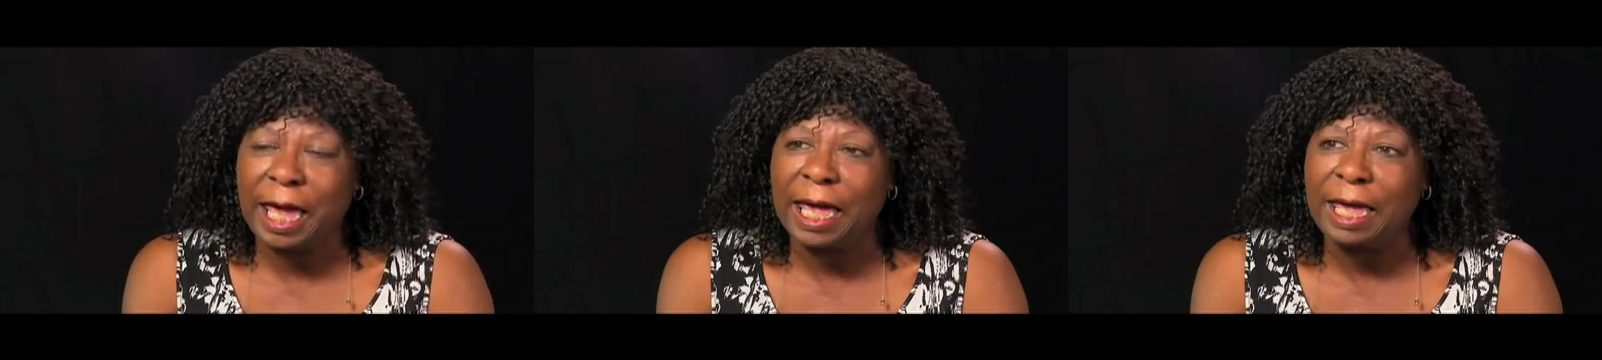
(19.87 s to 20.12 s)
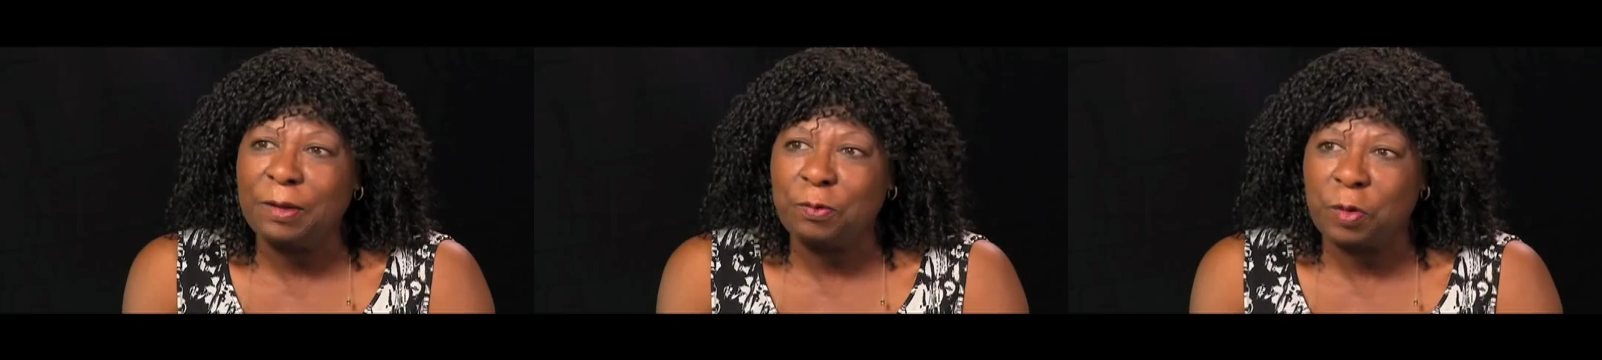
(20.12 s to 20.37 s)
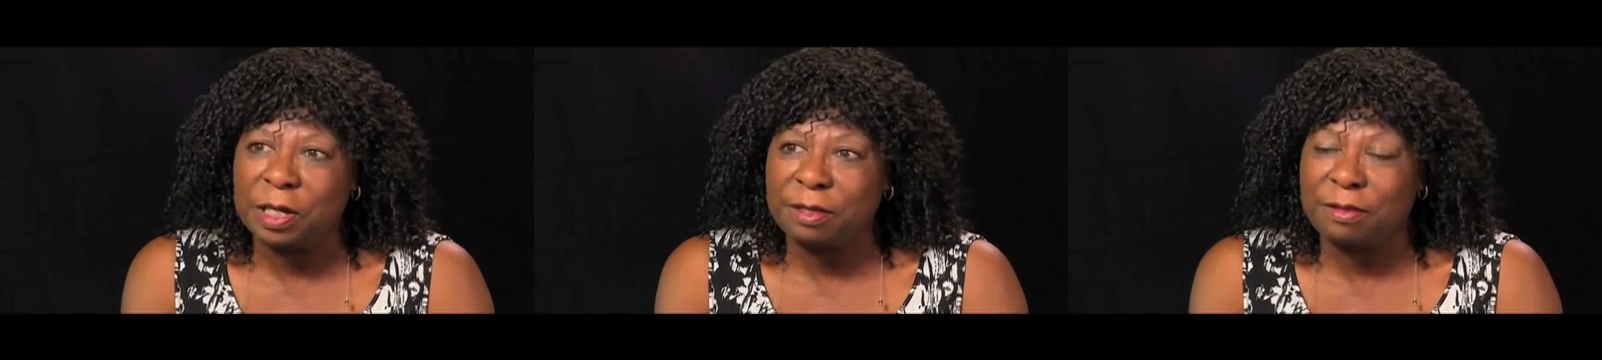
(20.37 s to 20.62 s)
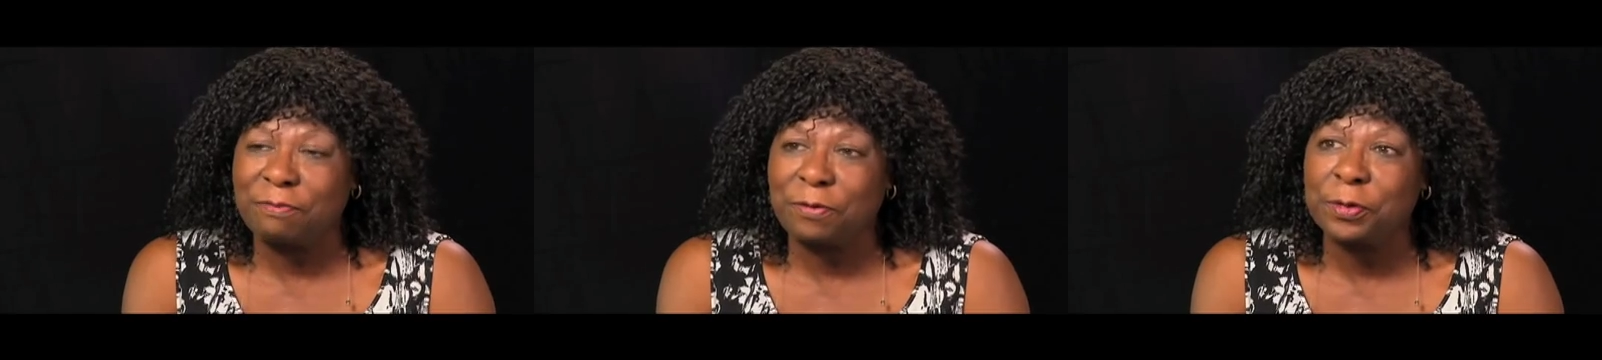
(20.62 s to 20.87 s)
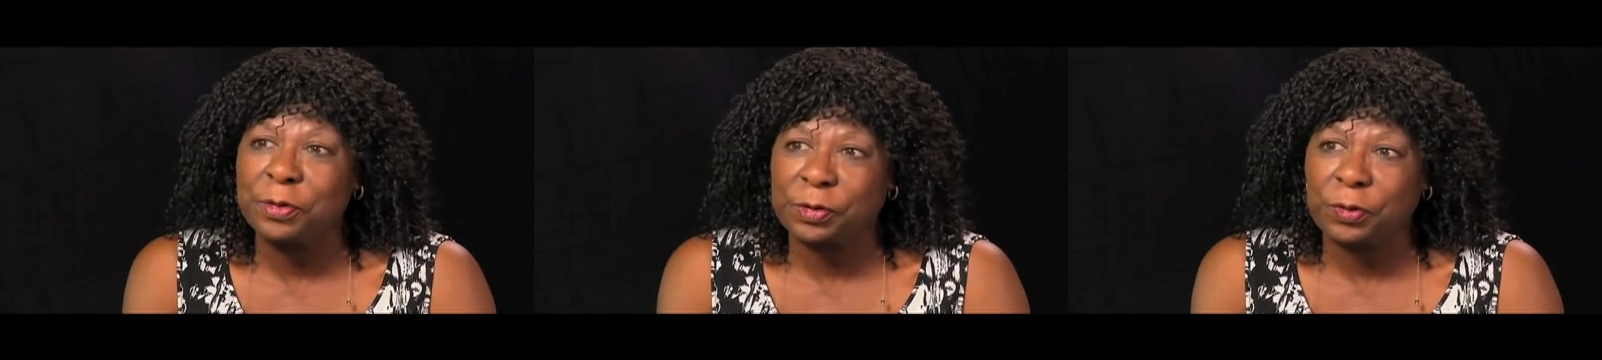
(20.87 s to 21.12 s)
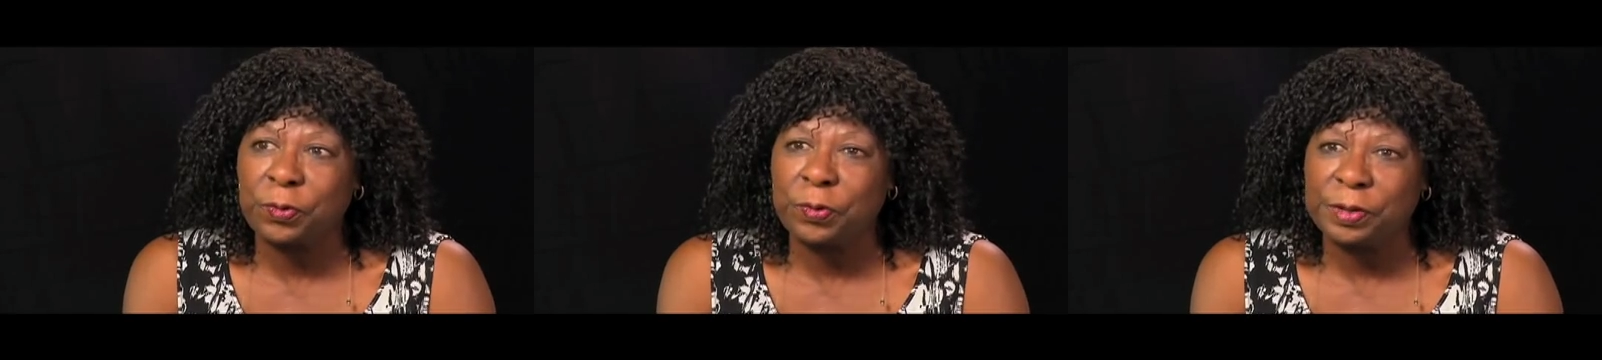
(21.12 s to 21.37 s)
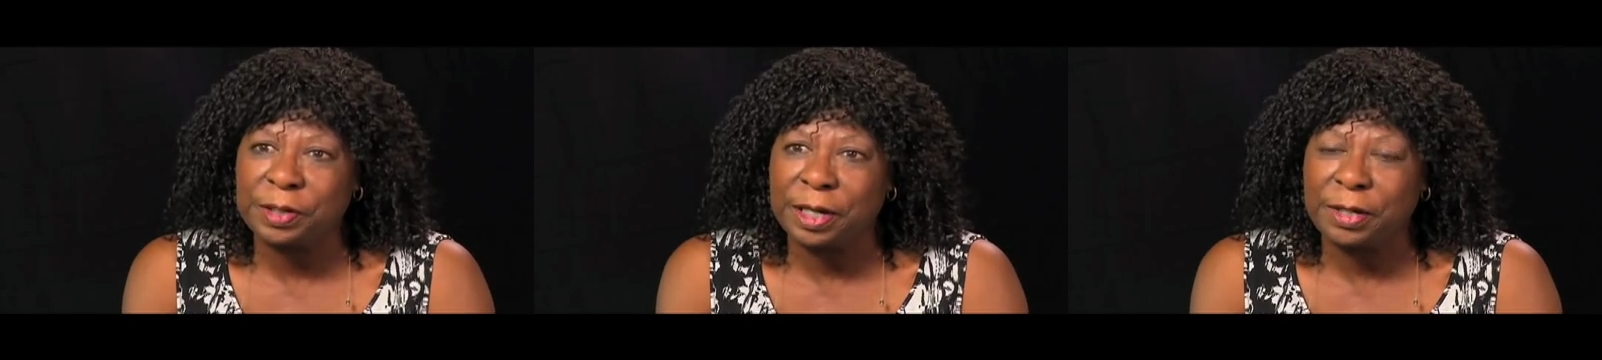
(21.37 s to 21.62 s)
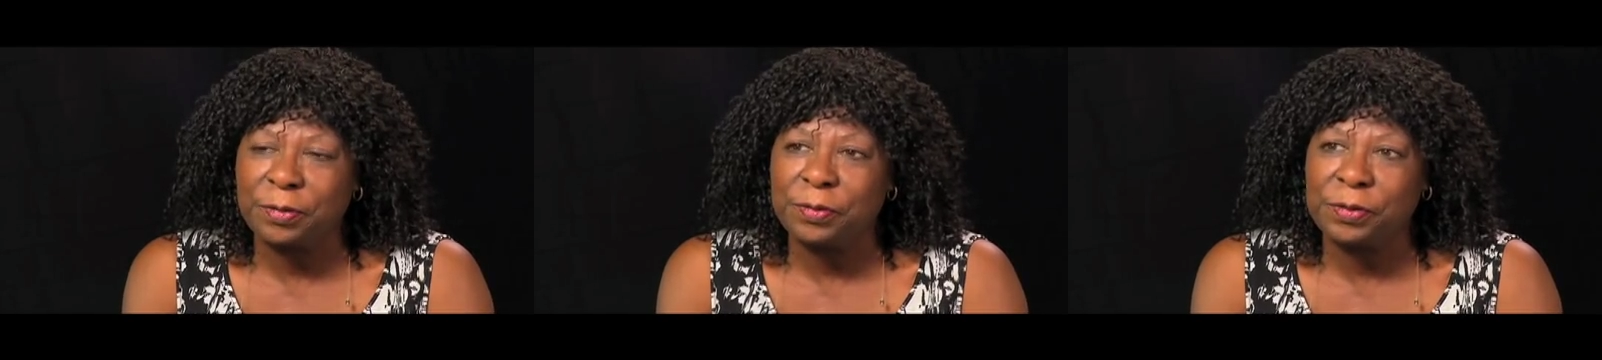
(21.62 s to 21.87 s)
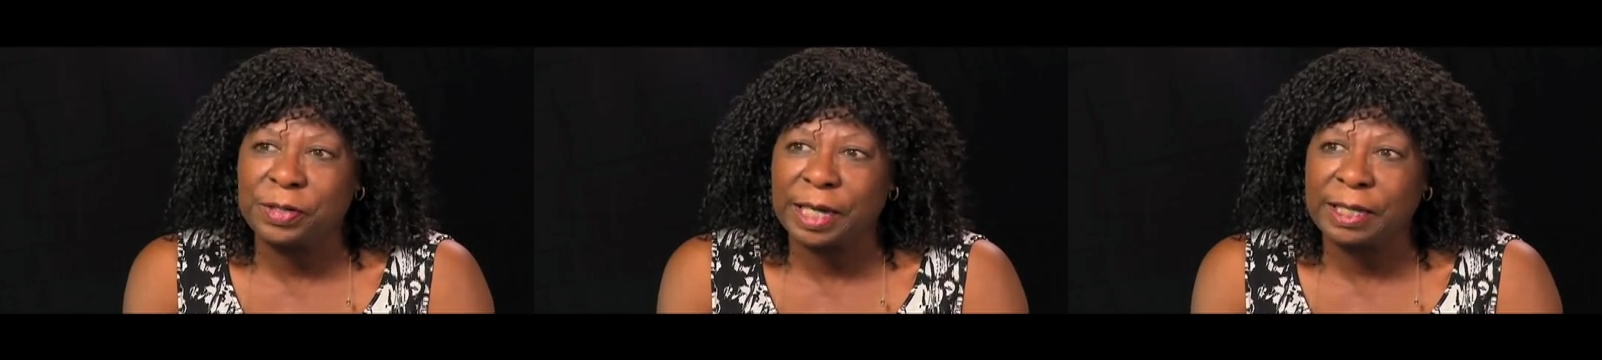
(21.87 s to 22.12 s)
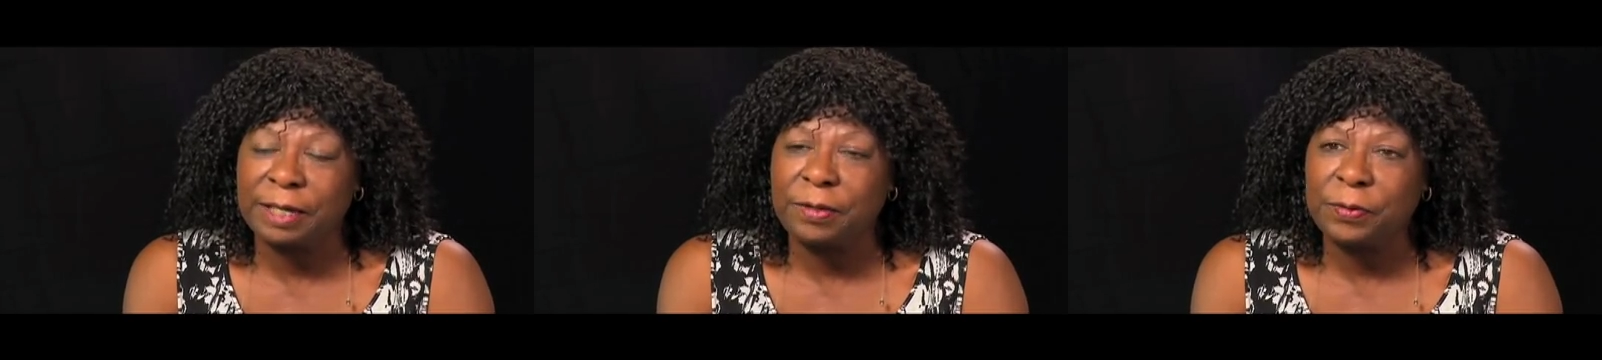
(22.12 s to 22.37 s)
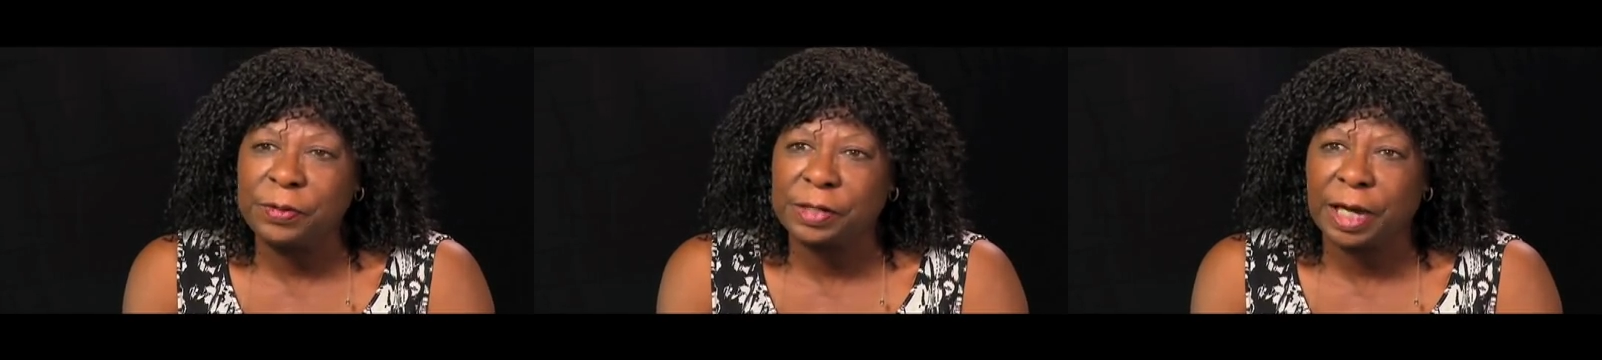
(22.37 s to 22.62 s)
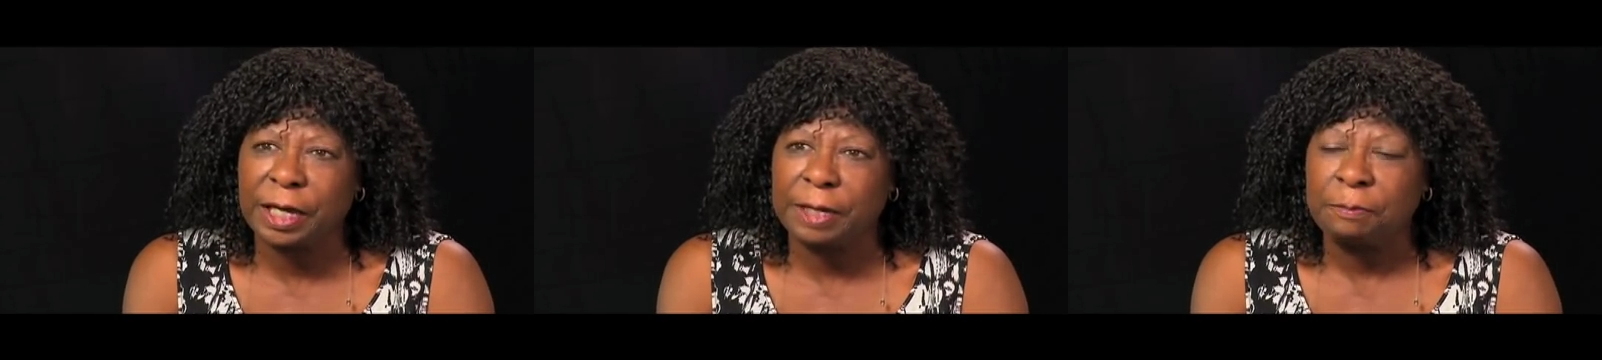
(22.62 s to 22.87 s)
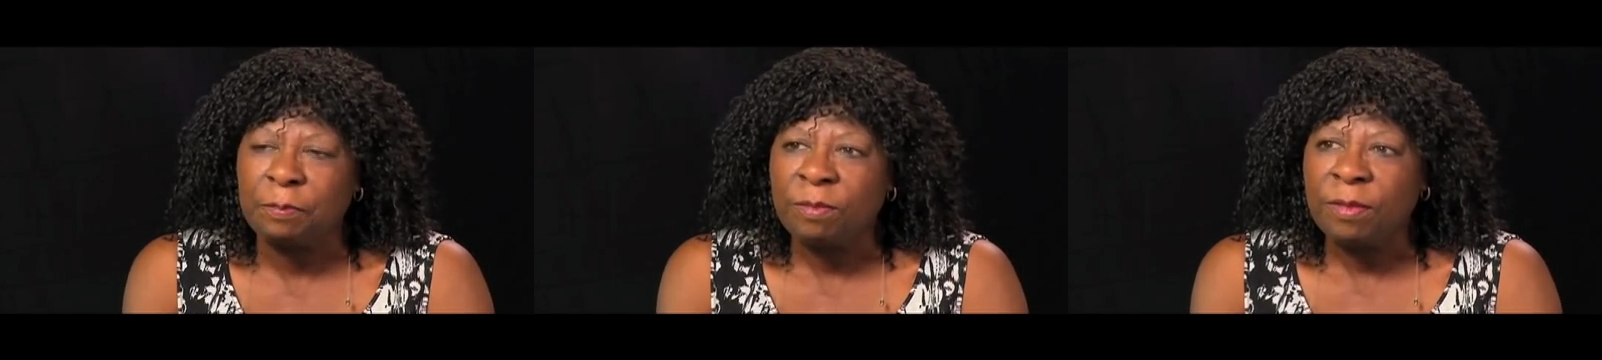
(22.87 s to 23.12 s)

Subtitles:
and one of the first coordinators at Interstate